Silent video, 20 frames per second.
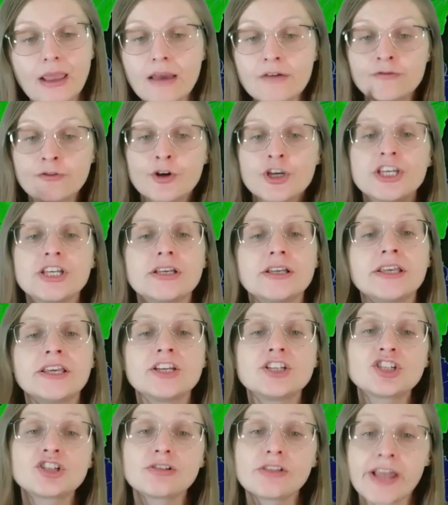For
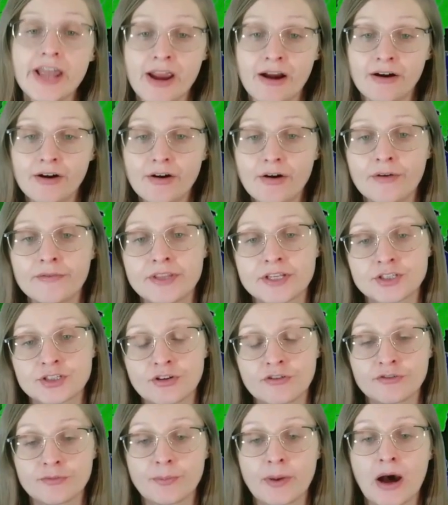each layer of the
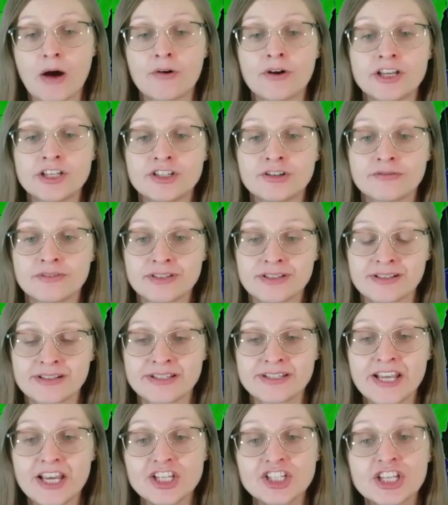soft power
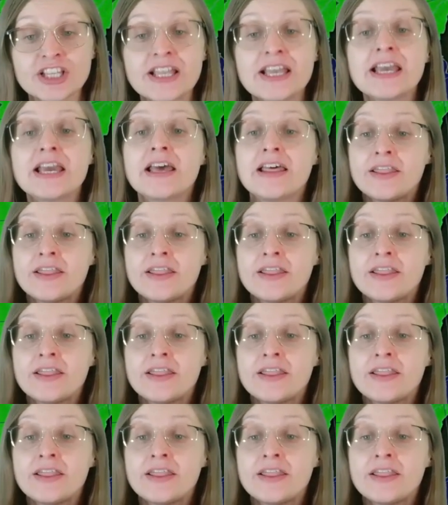geo-visualization,